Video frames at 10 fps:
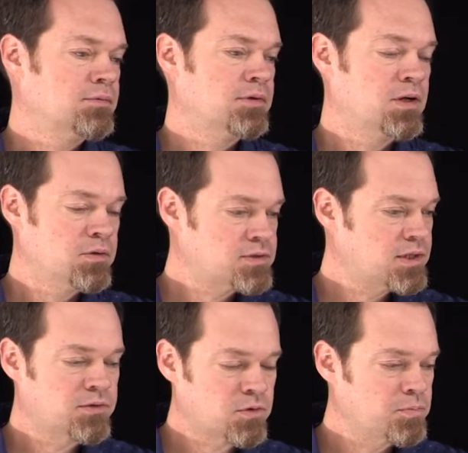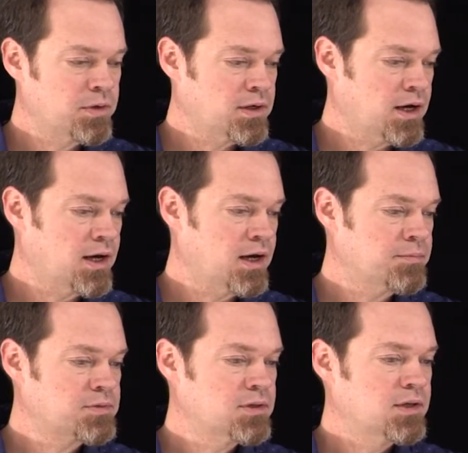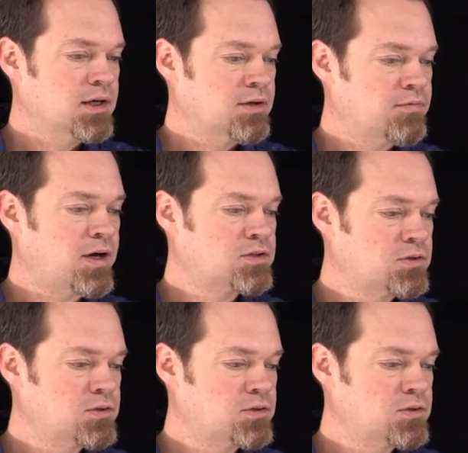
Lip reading: You see throughput and IOPS. In fact,